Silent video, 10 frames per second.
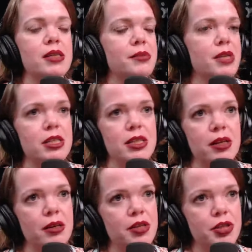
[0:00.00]
out of
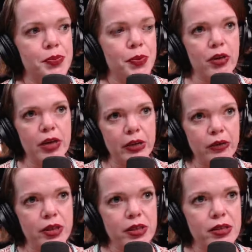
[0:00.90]
10, it's just pure
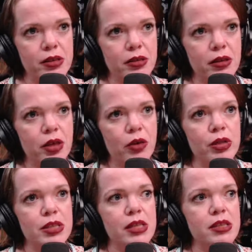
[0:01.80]
ignorance. You know,
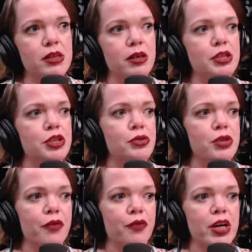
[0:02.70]
it's using
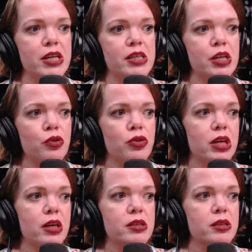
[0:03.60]
a phrase that you
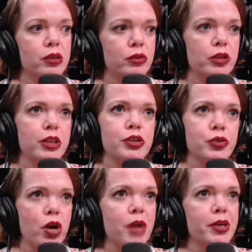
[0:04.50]
think is literally
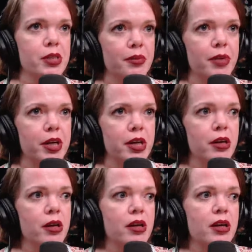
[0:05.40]
describing somebody,
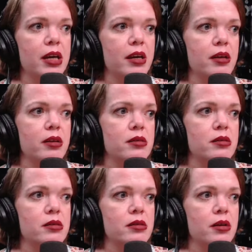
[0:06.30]
and
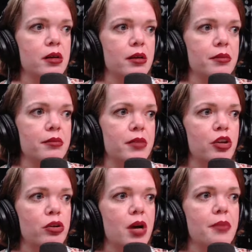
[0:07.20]

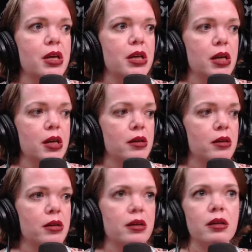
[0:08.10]
you're not meaning it
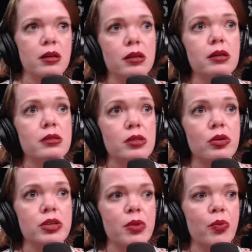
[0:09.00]
in an
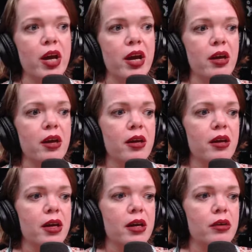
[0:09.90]
insulting way.
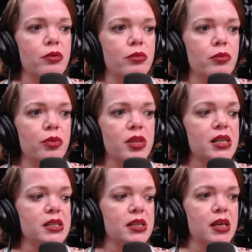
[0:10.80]
And when
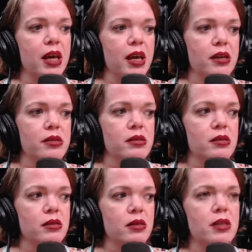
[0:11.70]
that's the case,
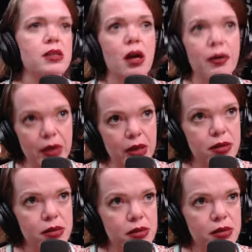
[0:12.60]
it's
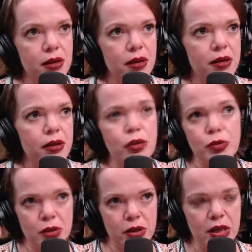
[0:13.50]
obvious
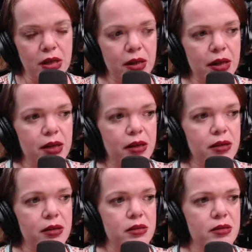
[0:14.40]
usually,
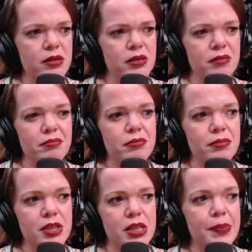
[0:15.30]
and
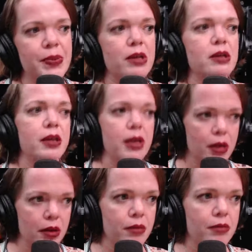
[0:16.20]

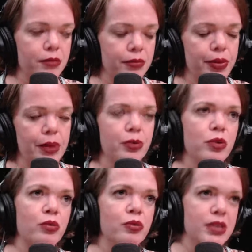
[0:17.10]
typically people
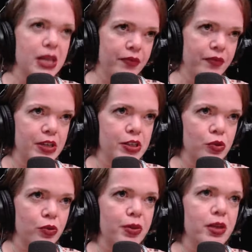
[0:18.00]
don't take offense
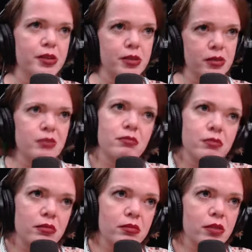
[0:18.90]
to it because,
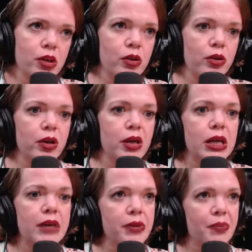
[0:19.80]
you know, you're kind of
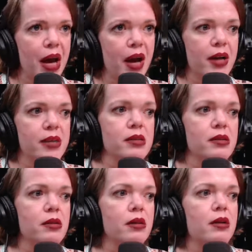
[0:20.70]
given a pass
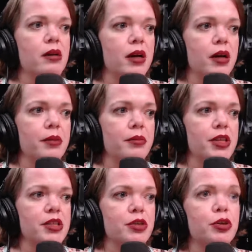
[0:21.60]

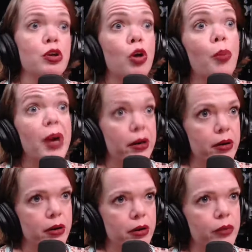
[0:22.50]
until you know
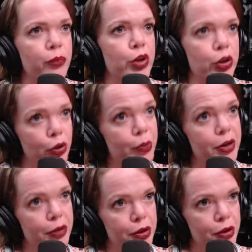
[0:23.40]
better, and when you know
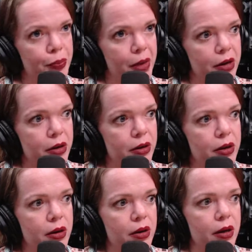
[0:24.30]
better, you do better.
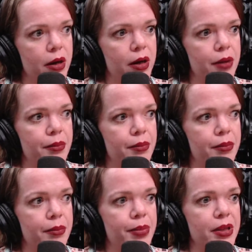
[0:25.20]

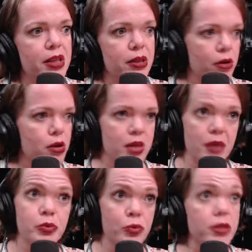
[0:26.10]
But then there are
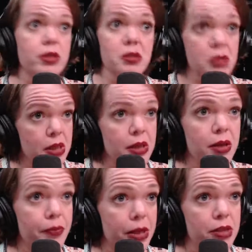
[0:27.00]
times where it's intended
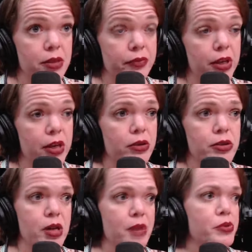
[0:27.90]
offensively. There's
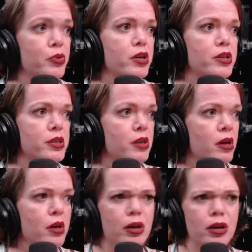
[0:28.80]
times where it's,
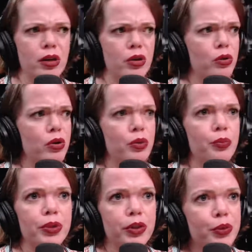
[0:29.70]
you know, oompa
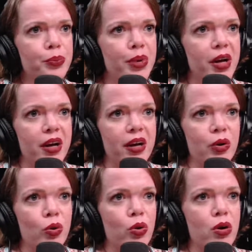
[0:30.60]
loompa
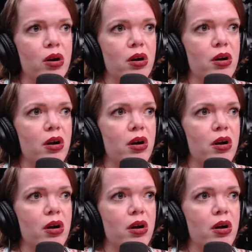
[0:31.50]
or,